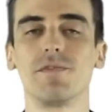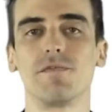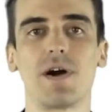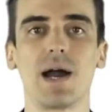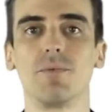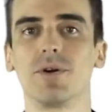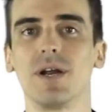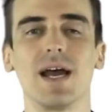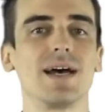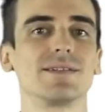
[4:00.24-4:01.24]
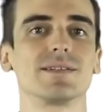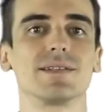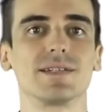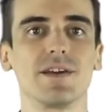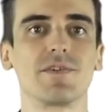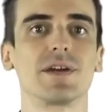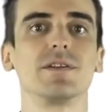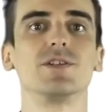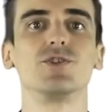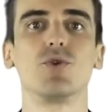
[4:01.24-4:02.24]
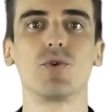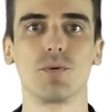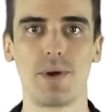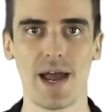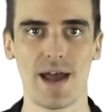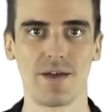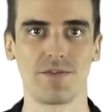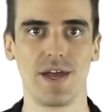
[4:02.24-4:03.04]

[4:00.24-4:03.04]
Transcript: of the fiber has a significantly shorter path